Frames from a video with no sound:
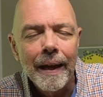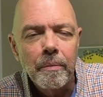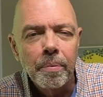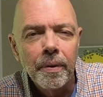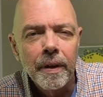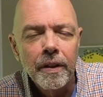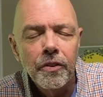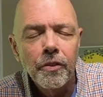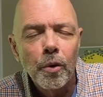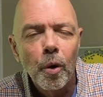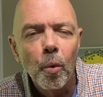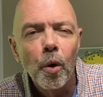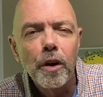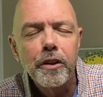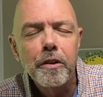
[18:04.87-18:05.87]
A priest or a
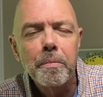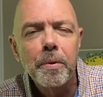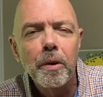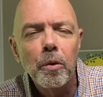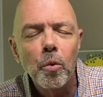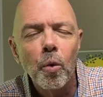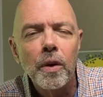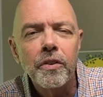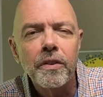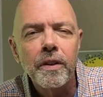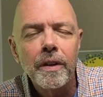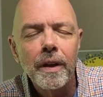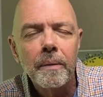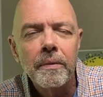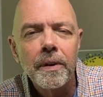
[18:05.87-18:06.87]
worshiper wants to
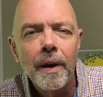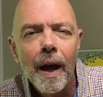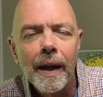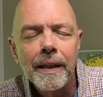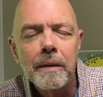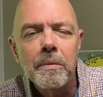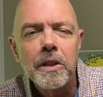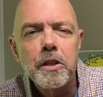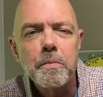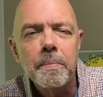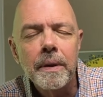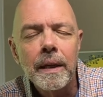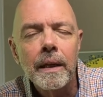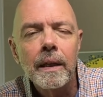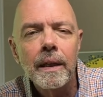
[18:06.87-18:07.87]
come to God, he must
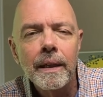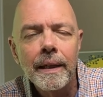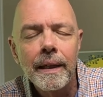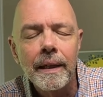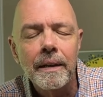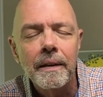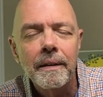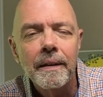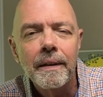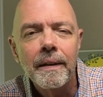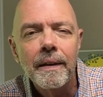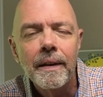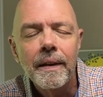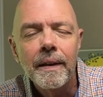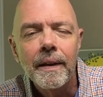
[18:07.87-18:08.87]
be clean.
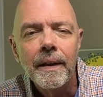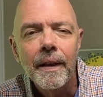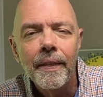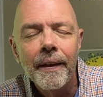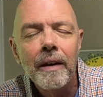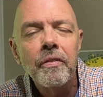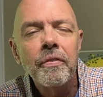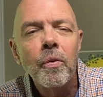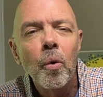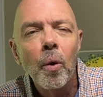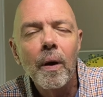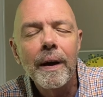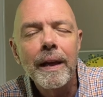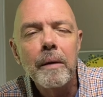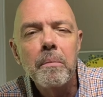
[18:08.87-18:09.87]

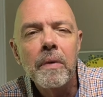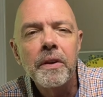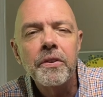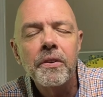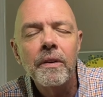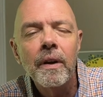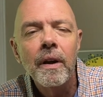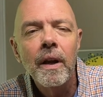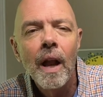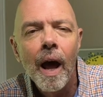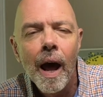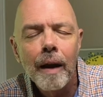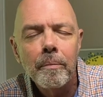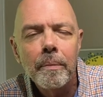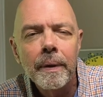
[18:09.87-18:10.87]
Therefore, he must
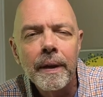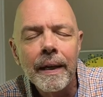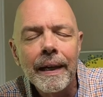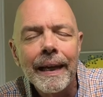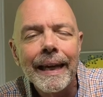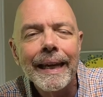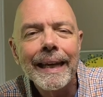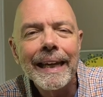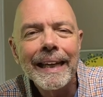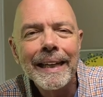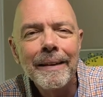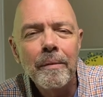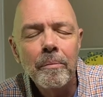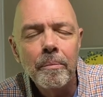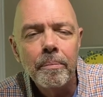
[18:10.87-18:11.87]
not be
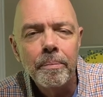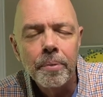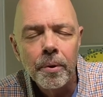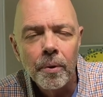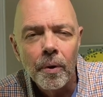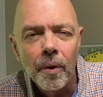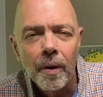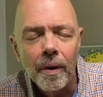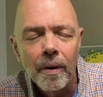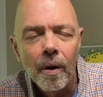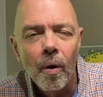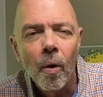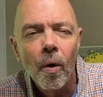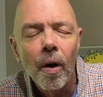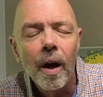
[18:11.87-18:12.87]
impure
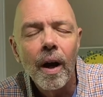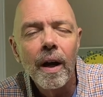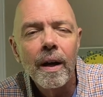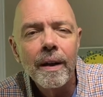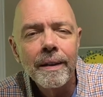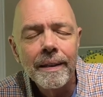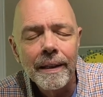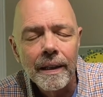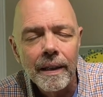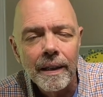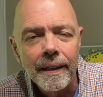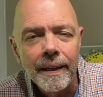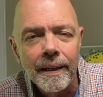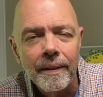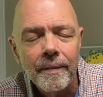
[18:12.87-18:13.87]
or
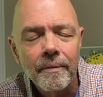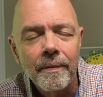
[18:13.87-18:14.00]
unclean.